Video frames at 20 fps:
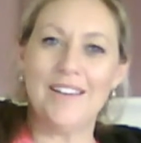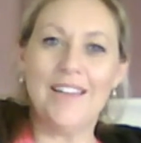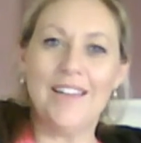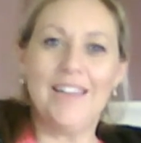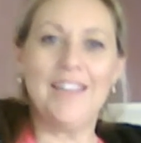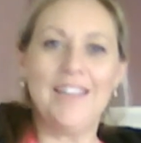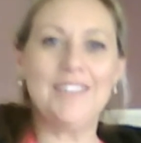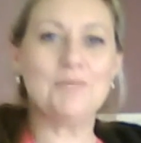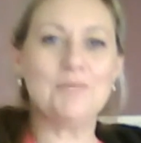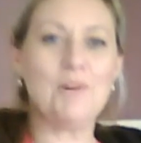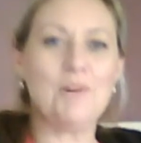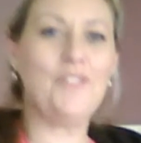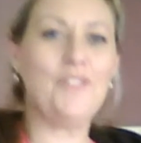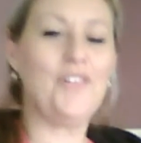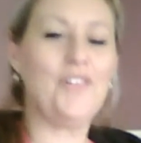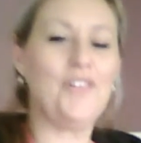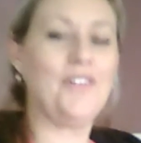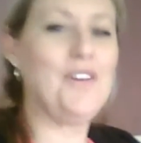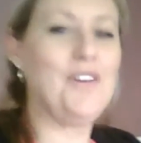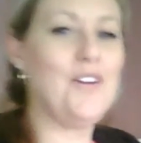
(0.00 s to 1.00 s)
into my
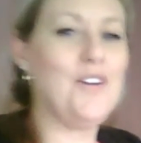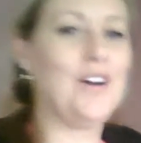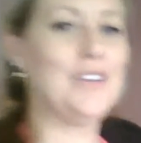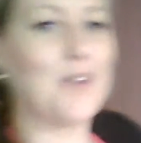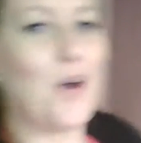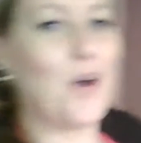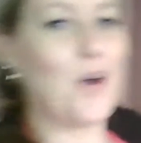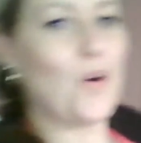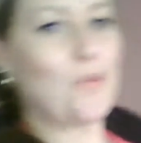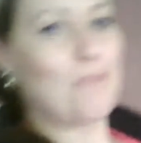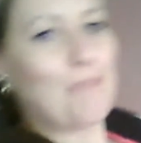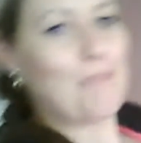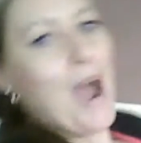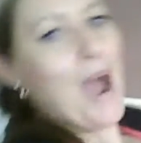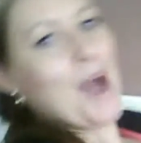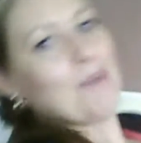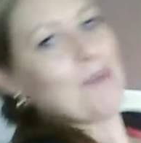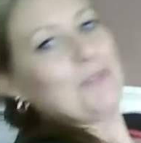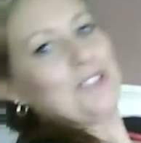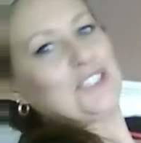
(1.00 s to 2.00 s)
very nice old
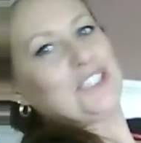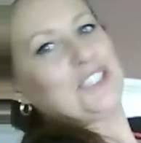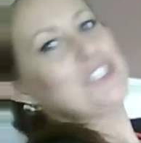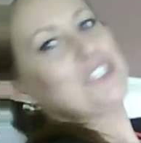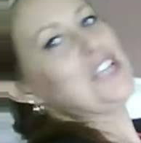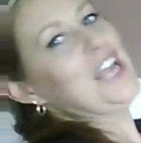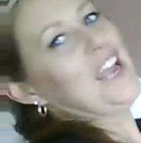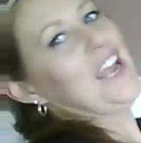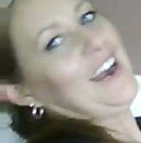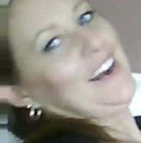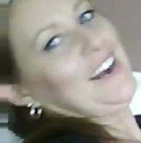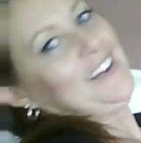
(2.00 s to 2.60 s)
barber's chair.